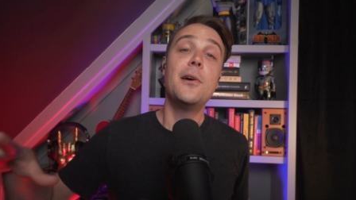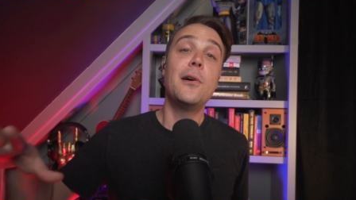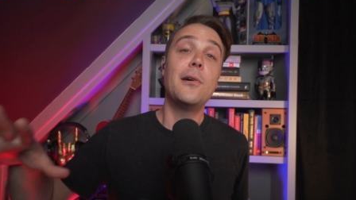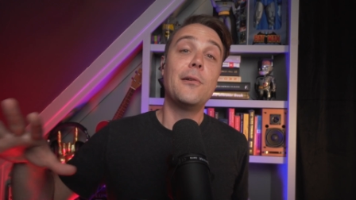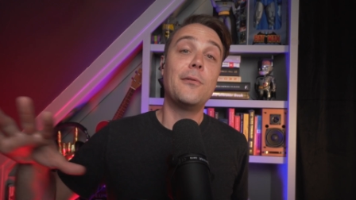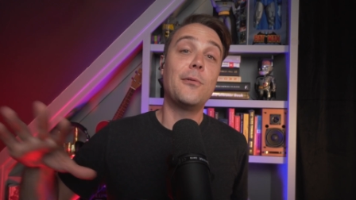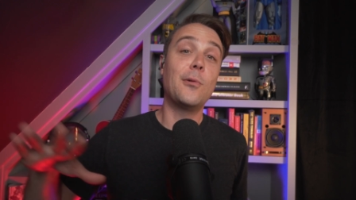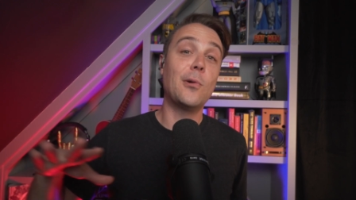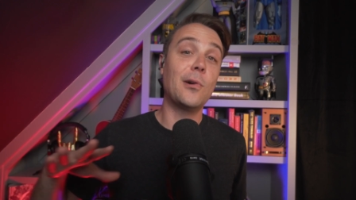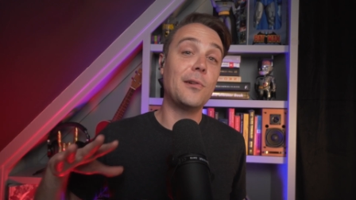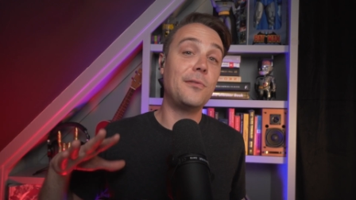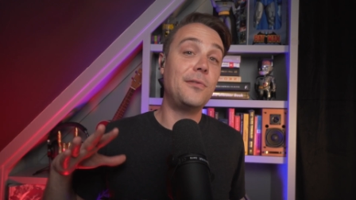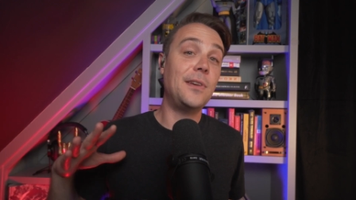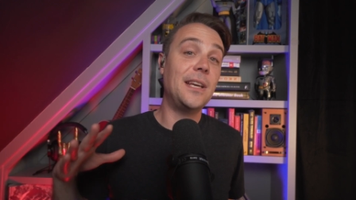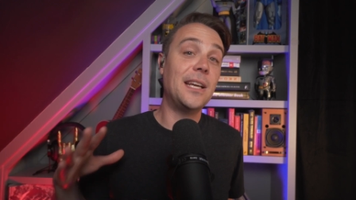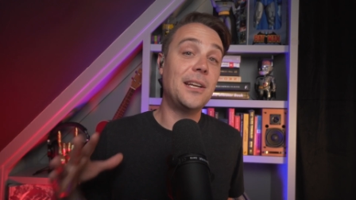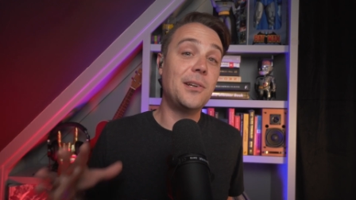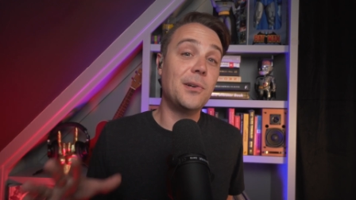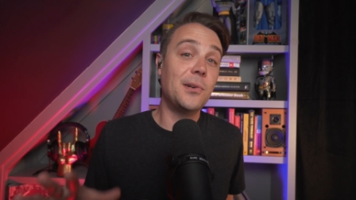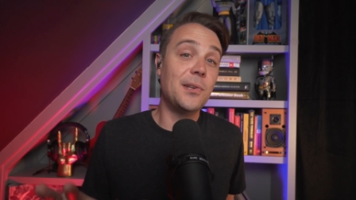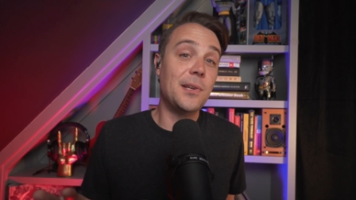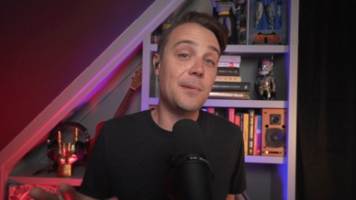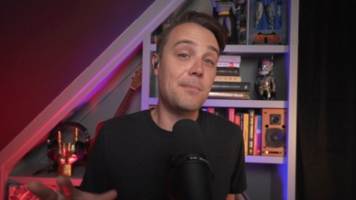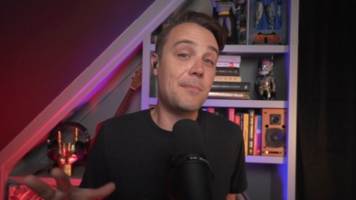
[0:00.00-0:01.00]
for a
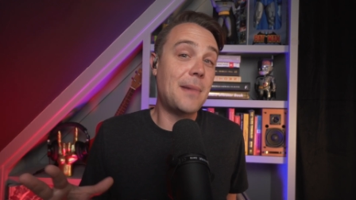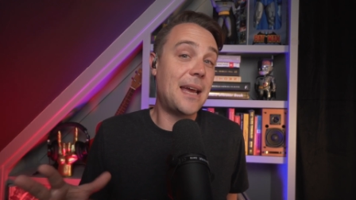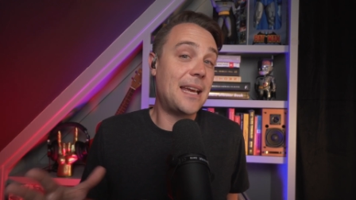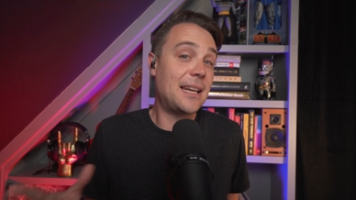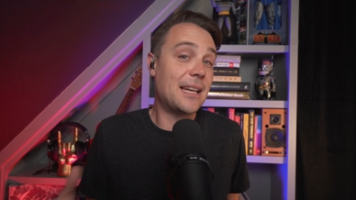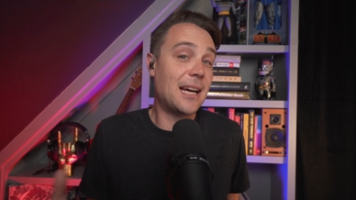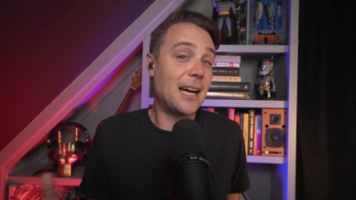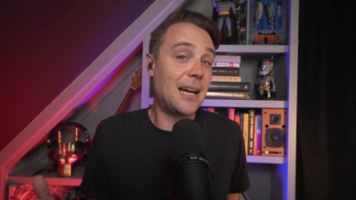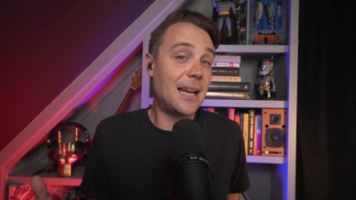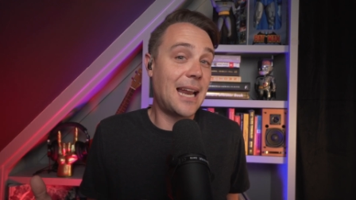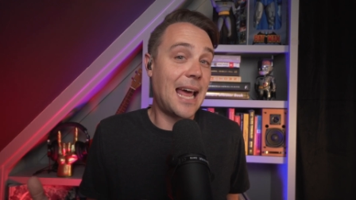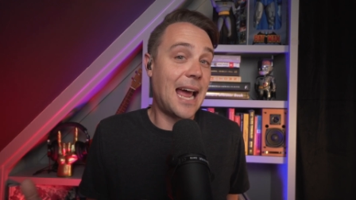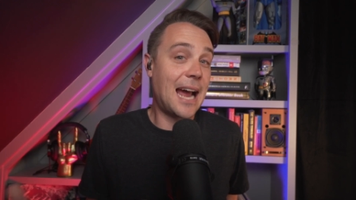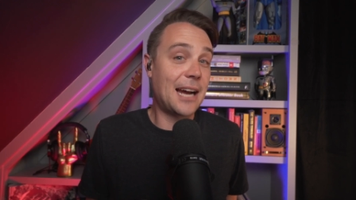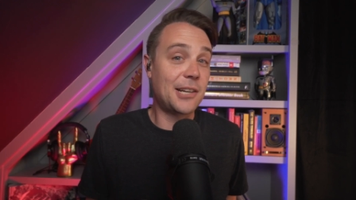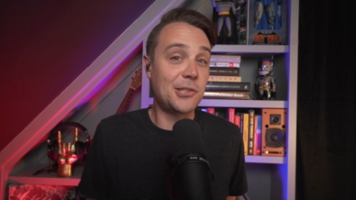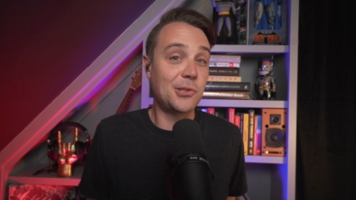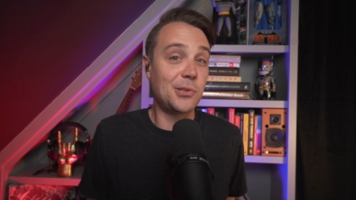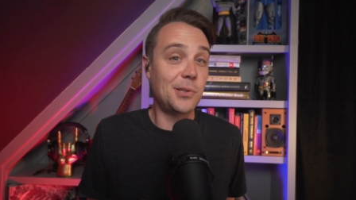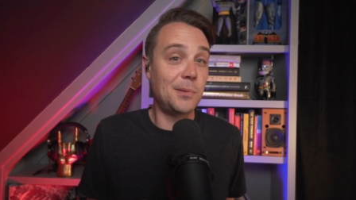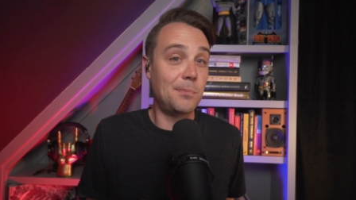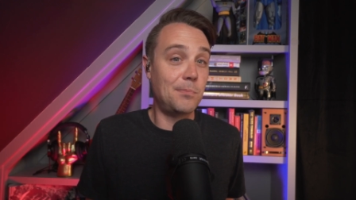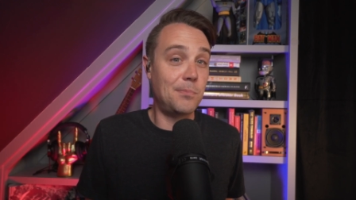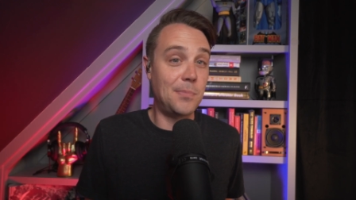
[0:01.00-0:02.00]
vehicle that may not
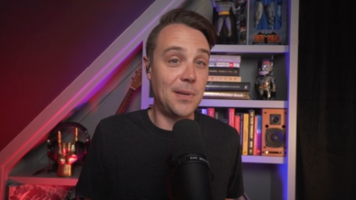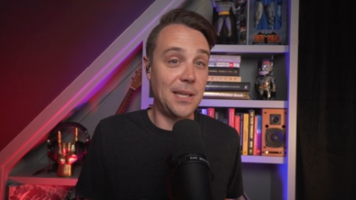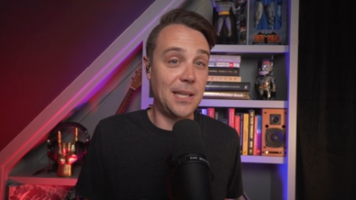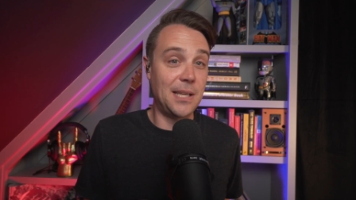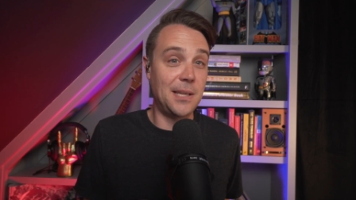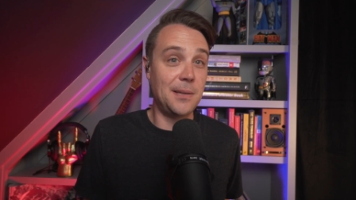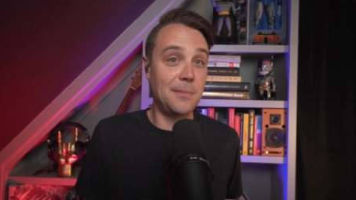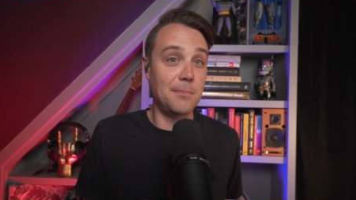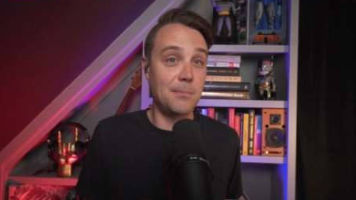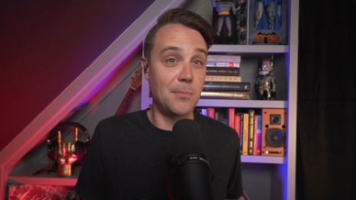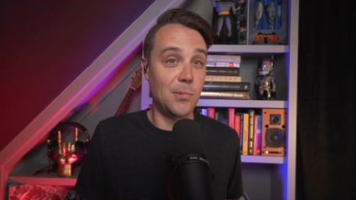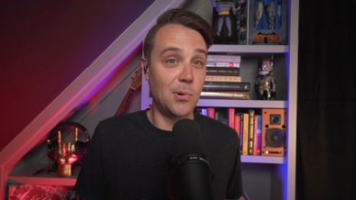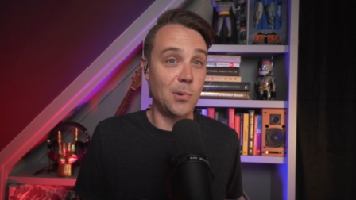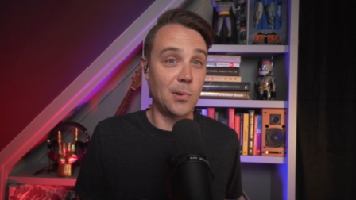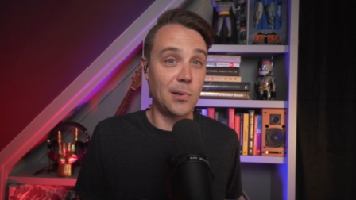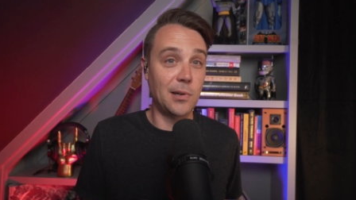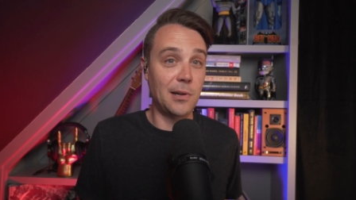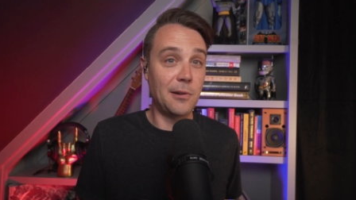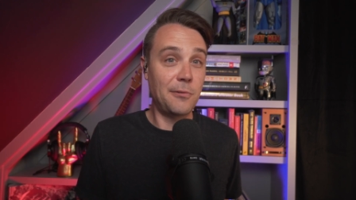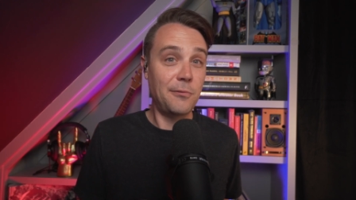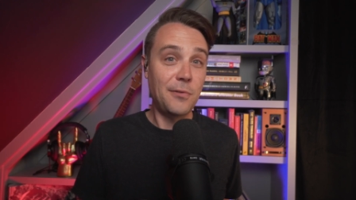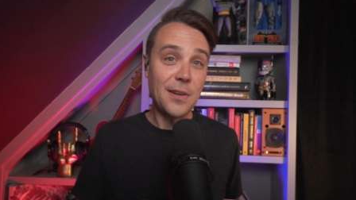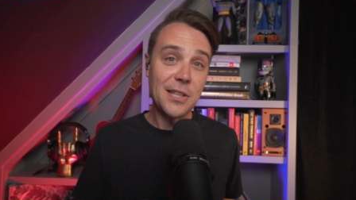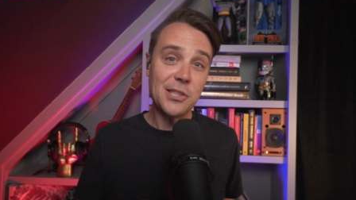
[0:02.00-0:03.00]
actually be more
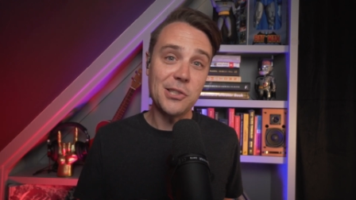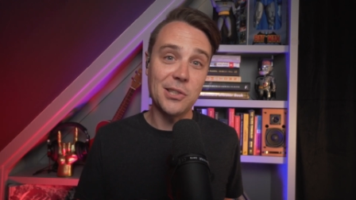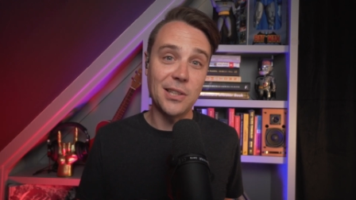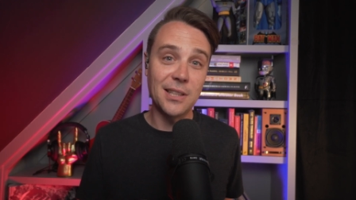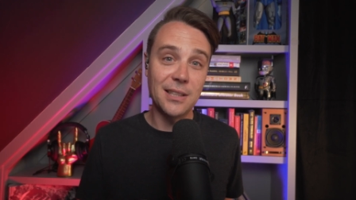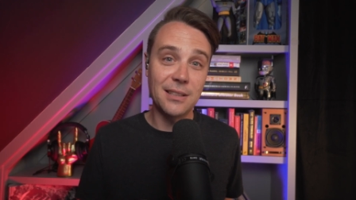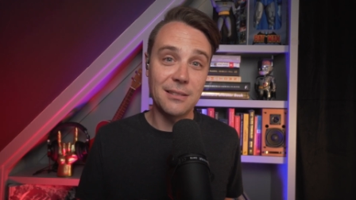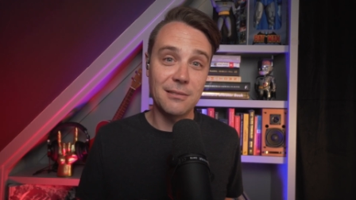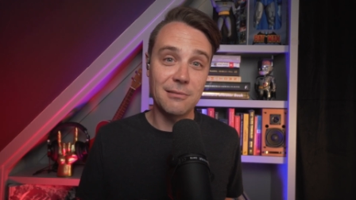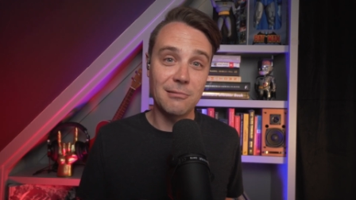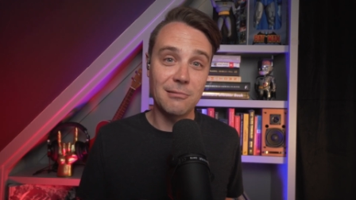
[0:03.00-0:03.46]
efficient,